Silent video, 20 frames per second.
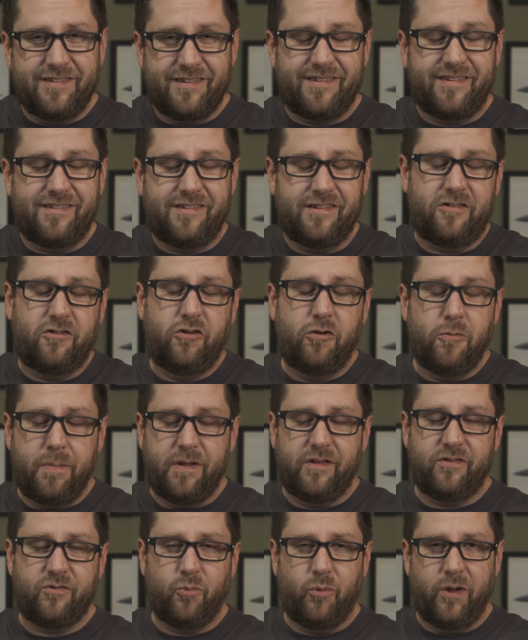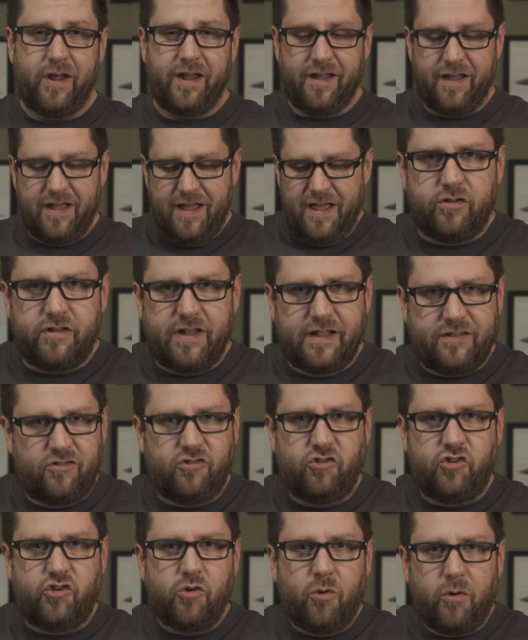this is a two piece wing that's
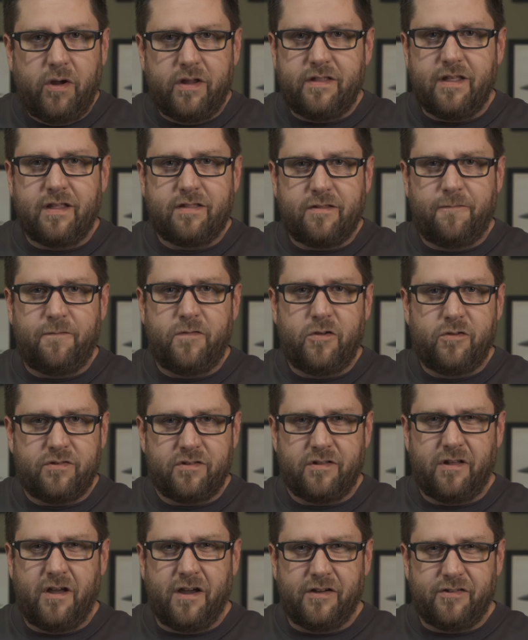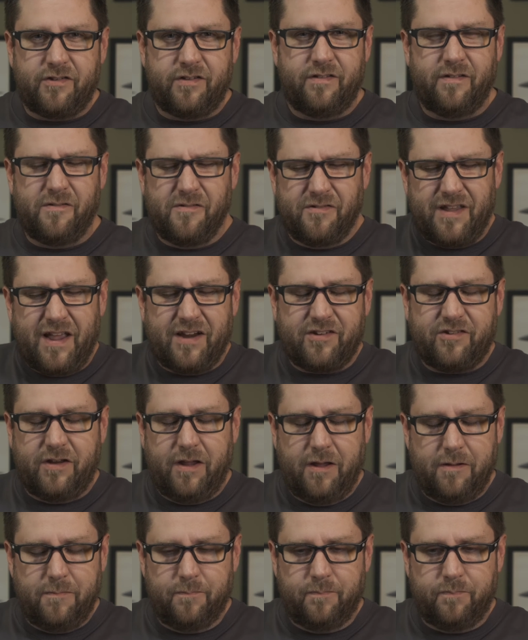joined at the fuselage. And there's
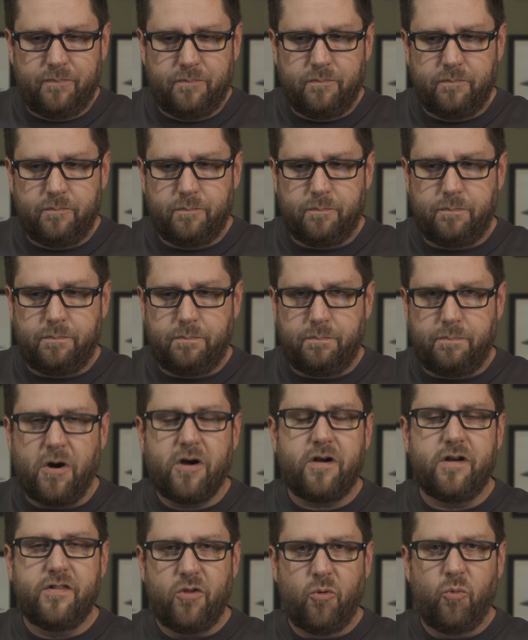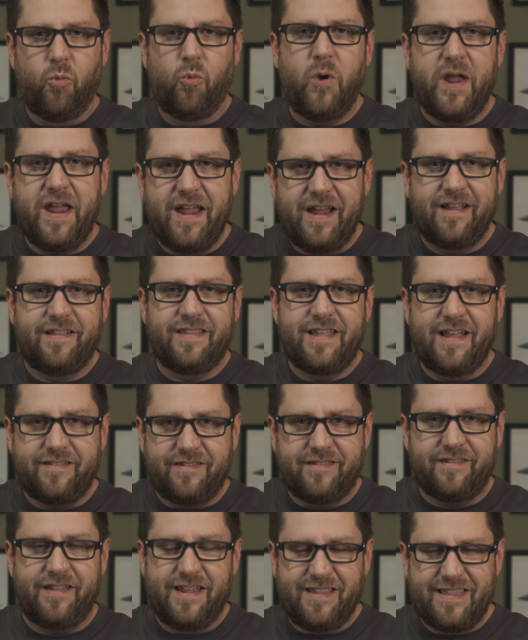actually a part of the wing
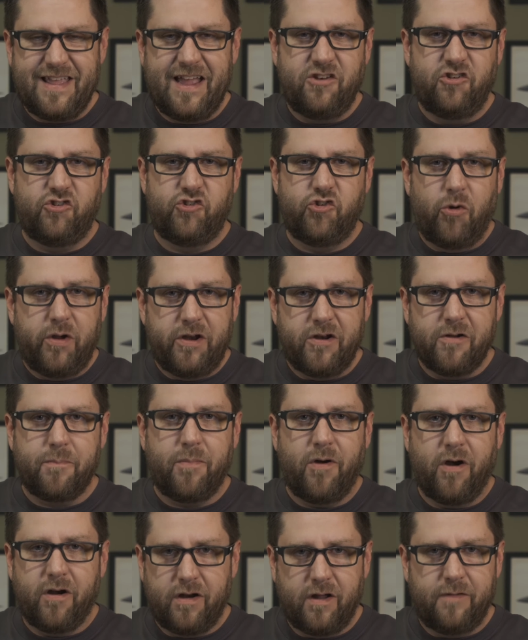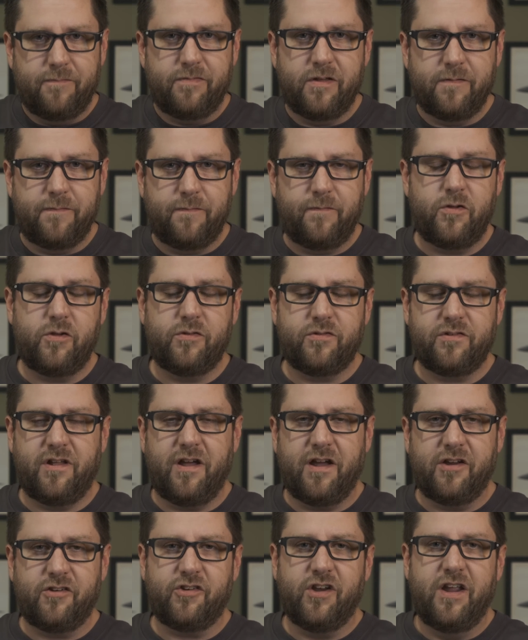that's like that joiner part of the
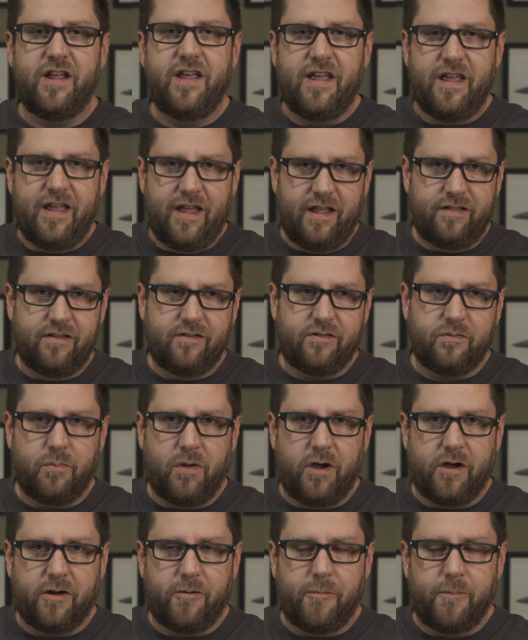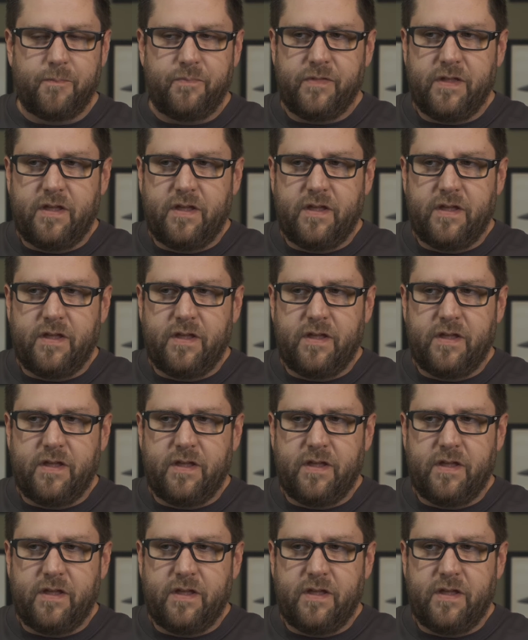fuselage in this model.